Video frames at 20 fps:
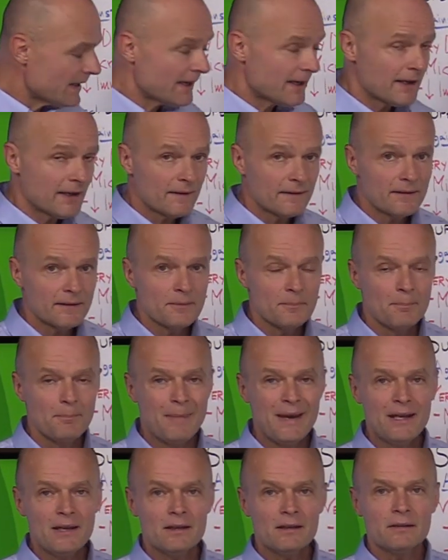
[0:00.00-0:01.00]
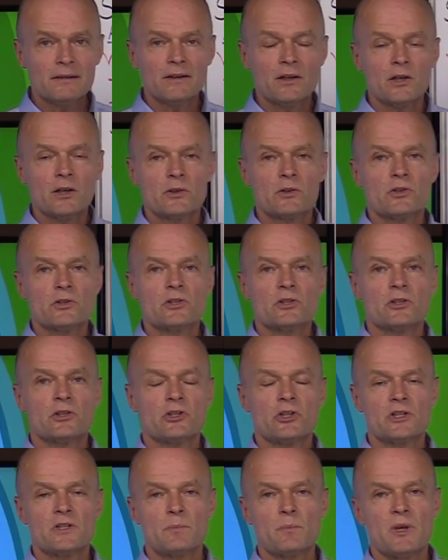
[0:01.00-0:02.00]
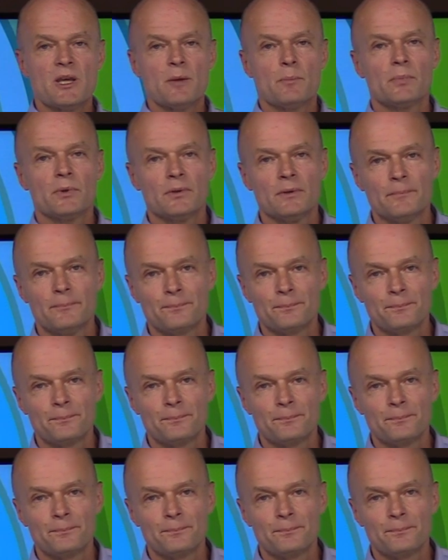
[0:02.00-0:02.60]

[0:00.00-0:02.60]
that medical doctors are just people.